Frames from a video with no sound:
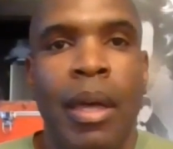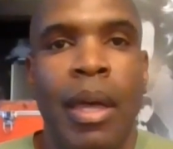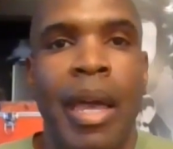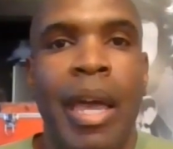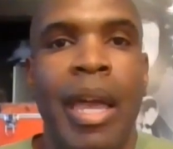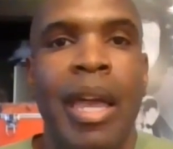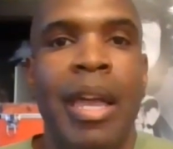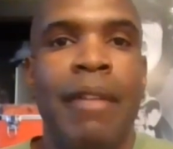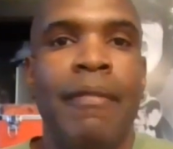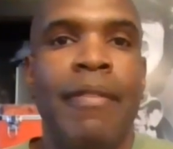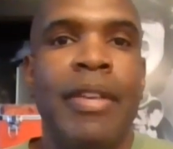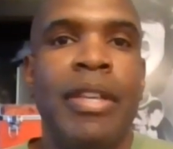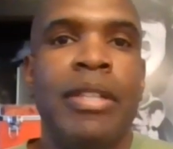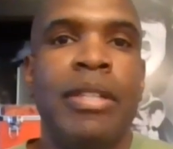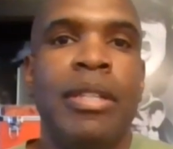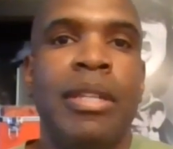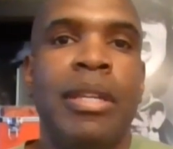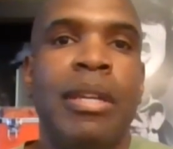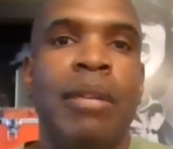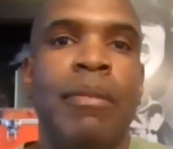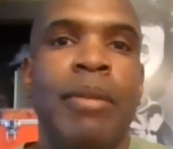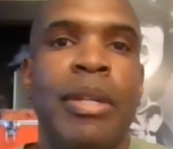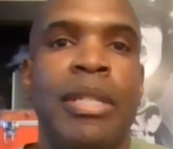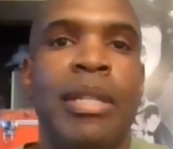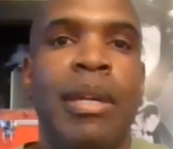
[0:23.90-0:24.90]
Hey
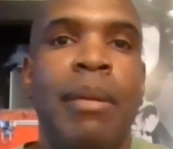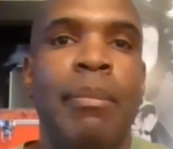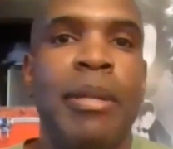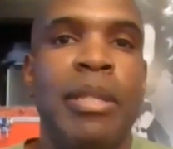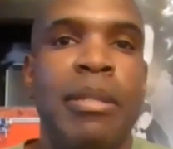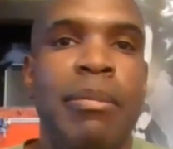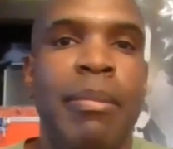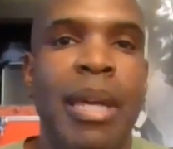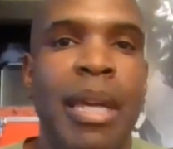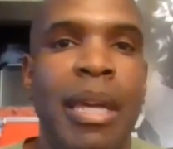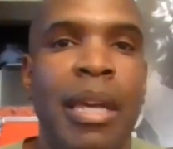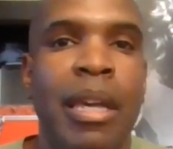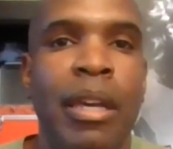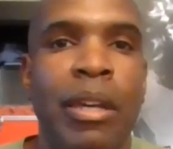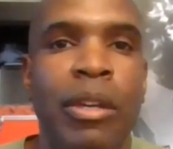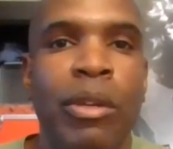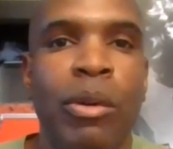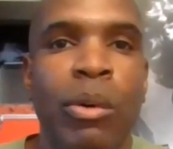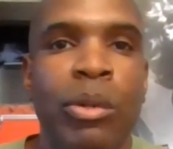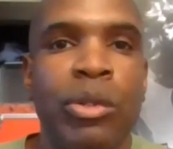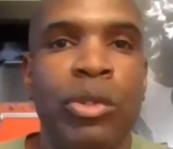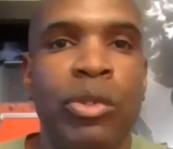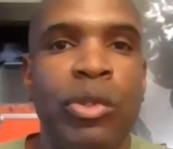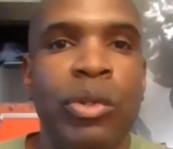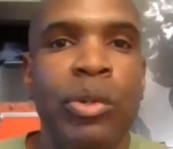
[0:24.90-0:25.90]
VC, what's up? It's me,
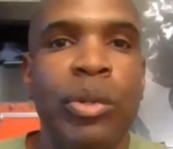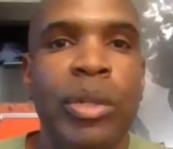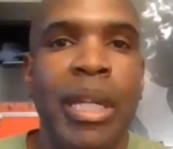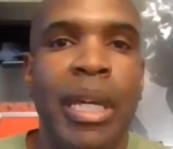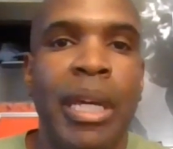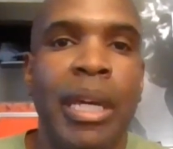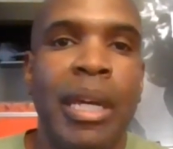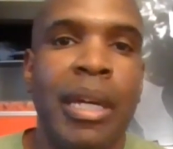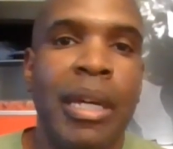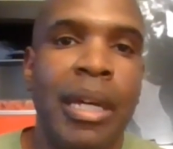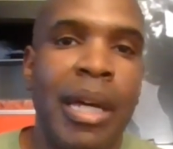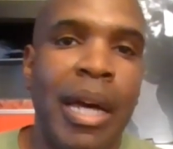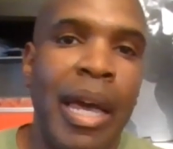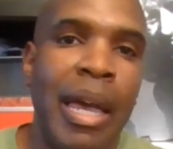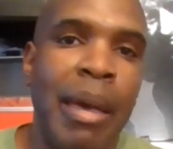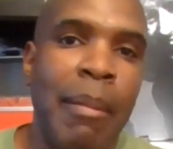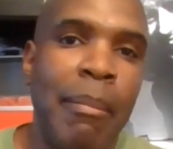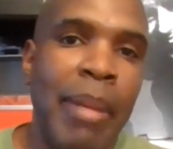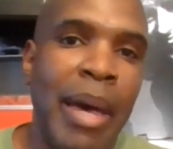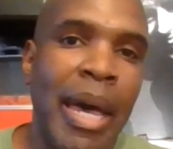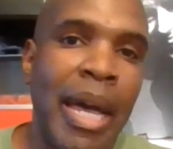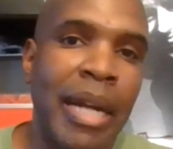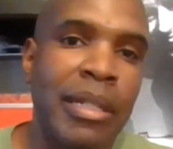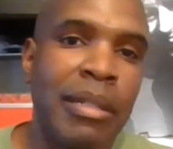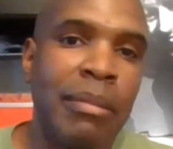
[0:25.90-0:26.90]
yours truly. I
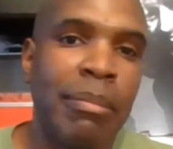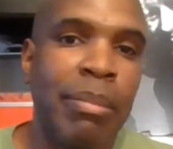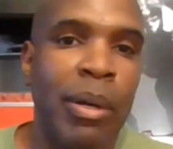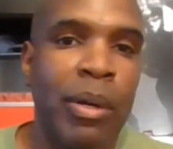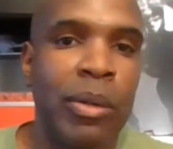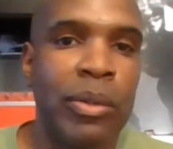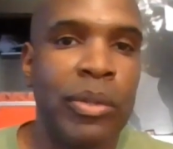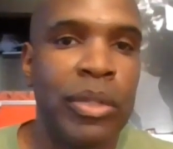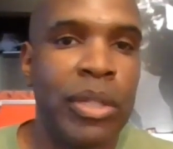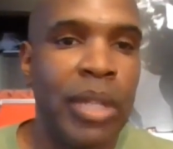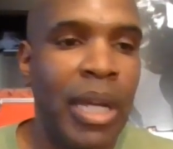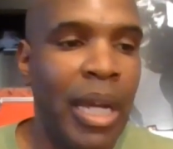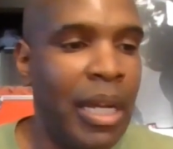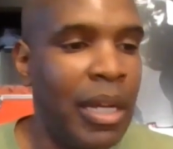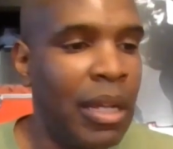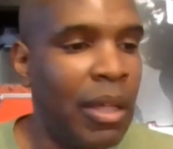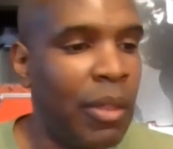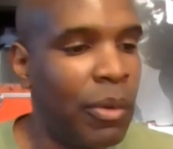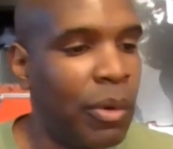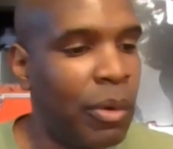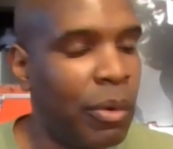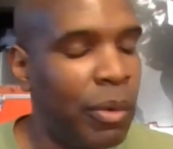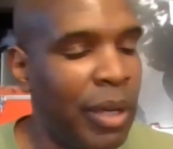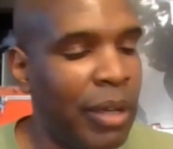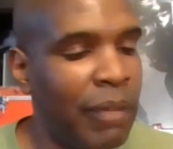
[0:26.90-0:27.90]
am back to post
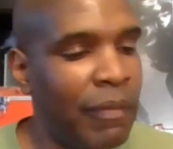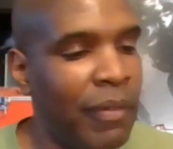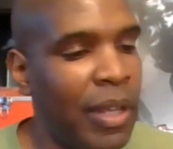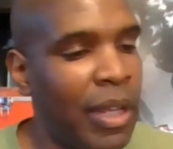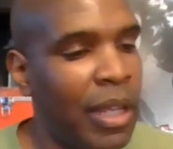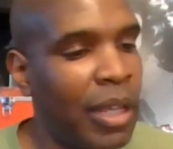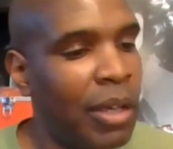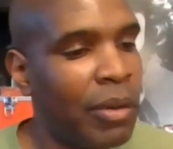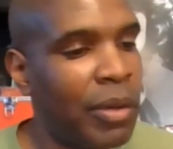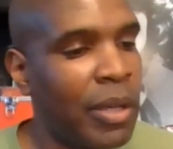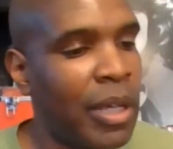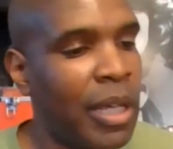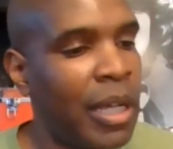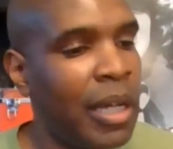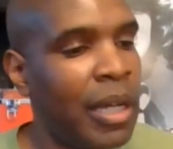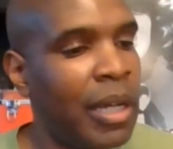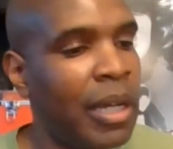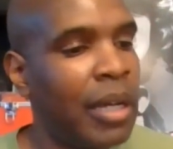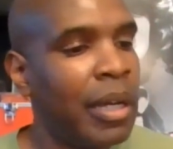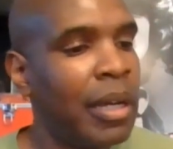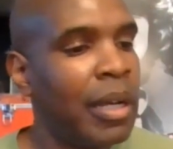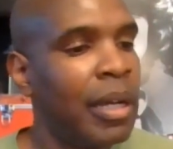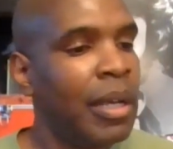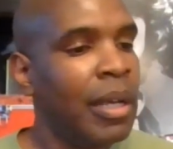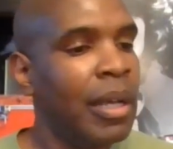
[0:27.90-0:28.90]
another quick video
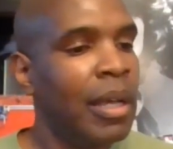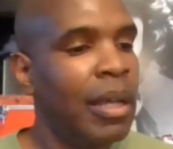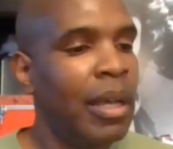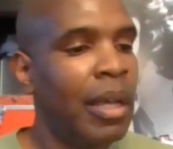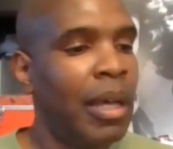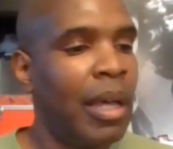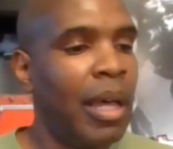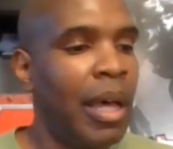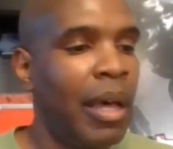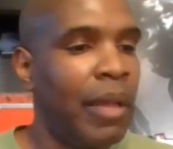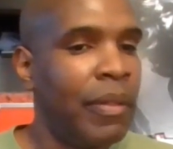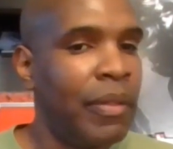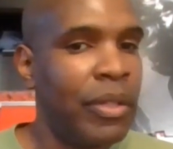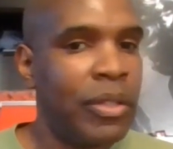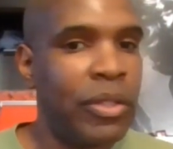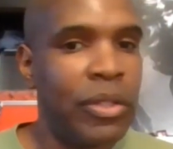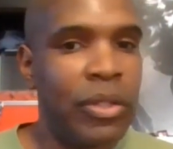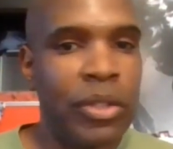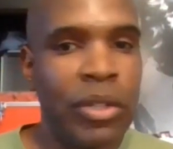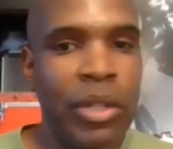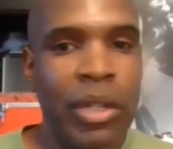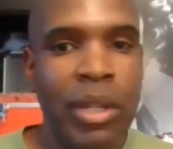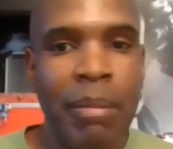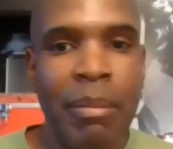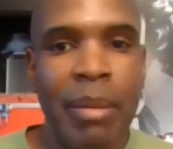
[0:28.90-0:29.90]
here. This
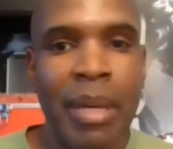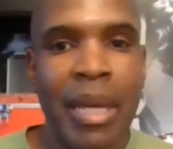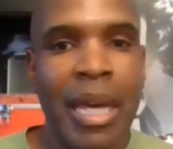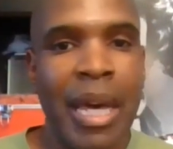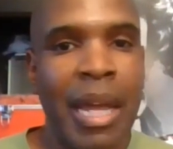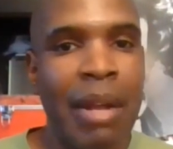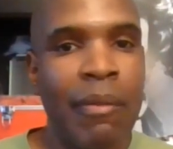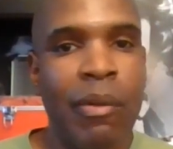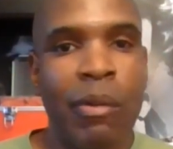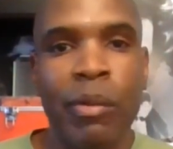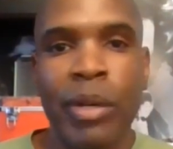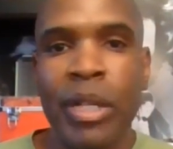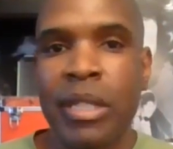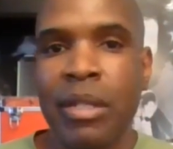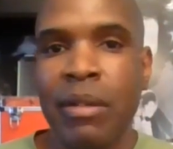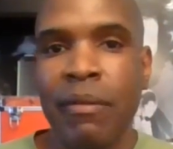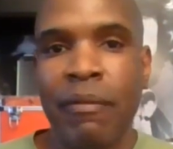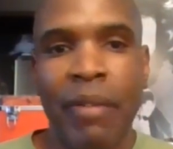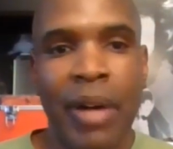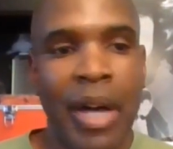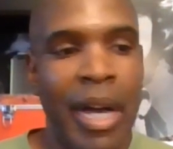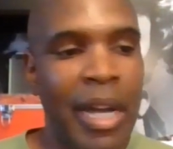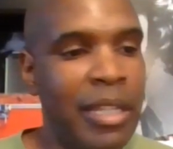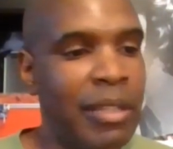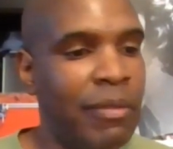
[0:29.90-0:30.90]
is going to be kind of a
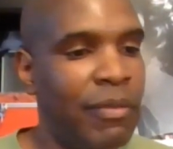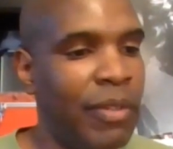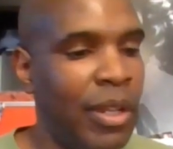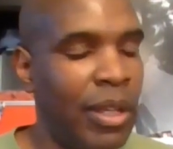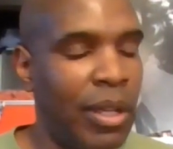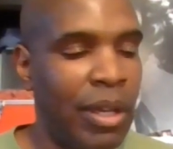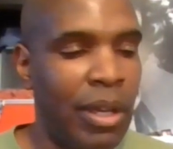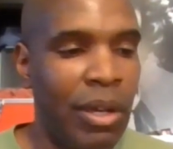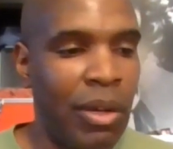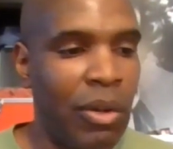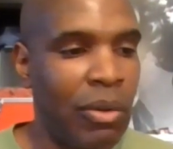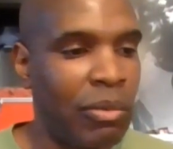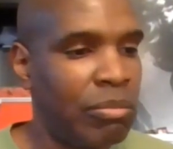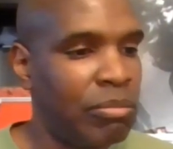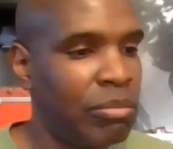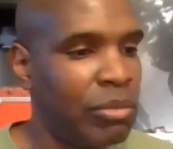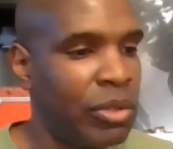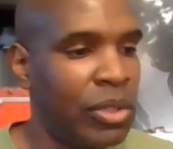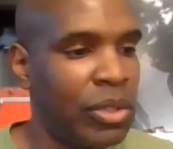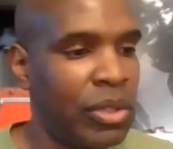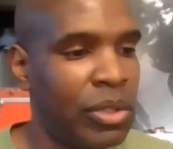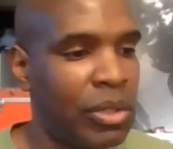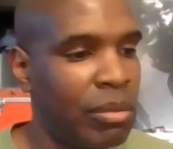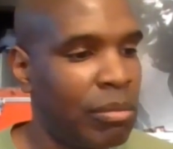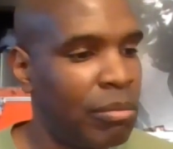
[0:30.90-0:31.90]
recent finds video,
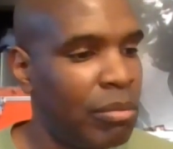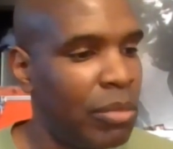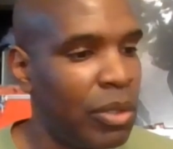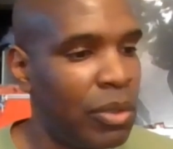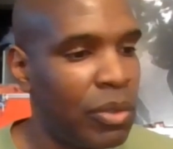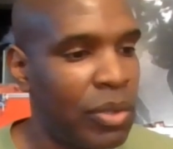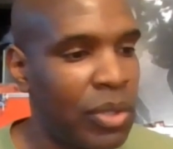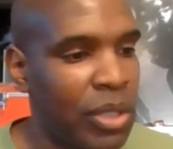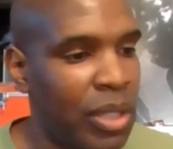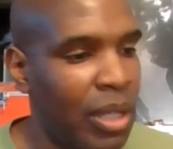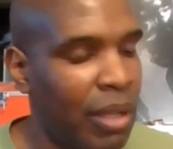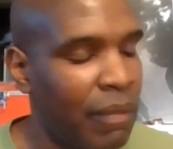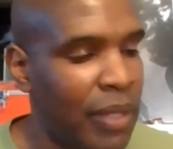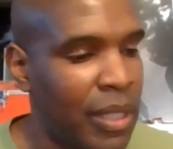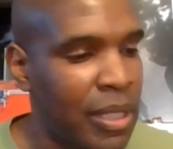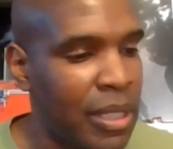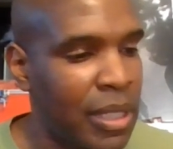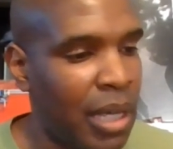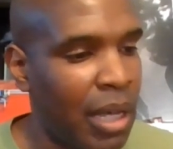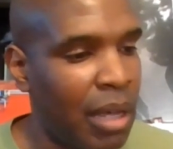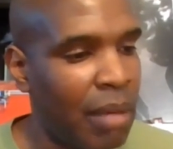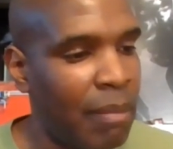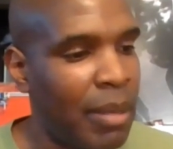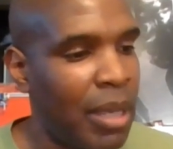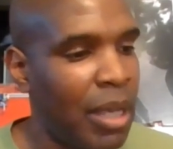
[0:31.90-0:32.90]
just some new stuff that's
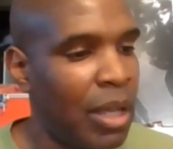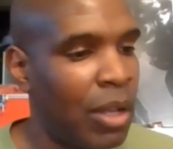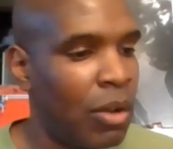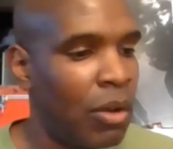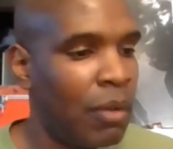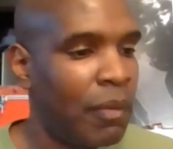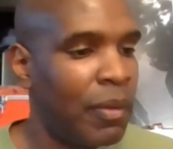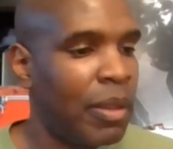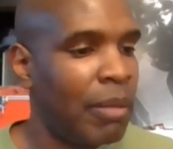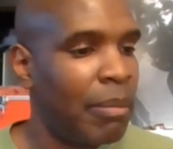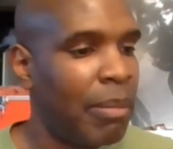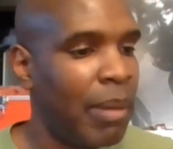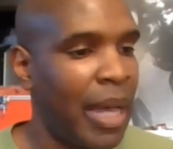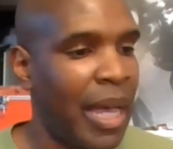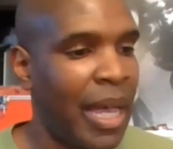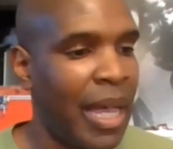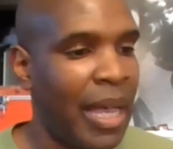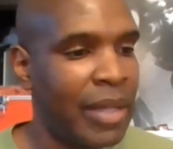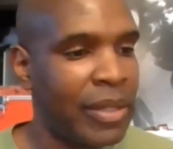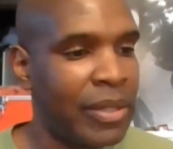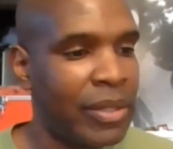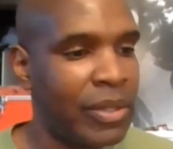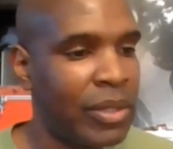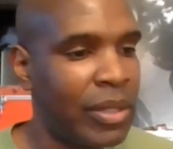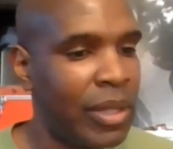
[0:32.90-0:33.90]
come in over the
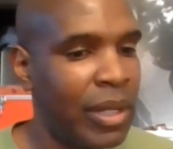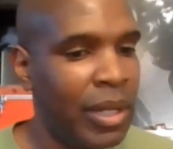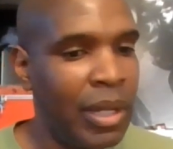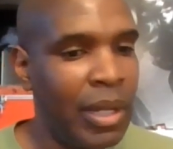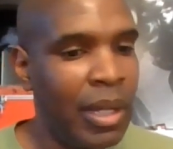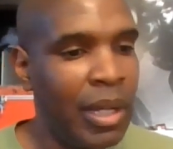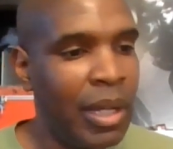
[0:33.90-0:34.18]
past